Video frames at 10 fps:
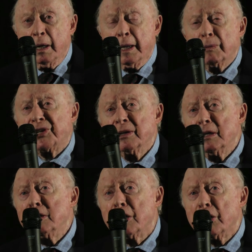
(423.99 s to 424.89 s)
there was a
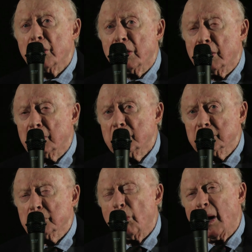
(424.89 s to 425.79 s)
little
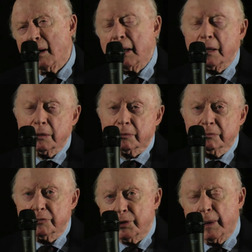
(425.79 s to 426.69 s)
girl, like
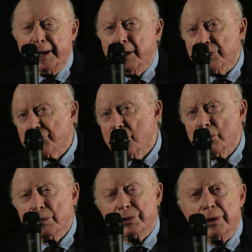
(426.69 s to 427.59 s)
20 years
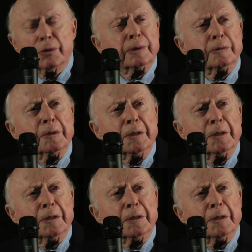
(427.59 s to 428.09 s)
old or something,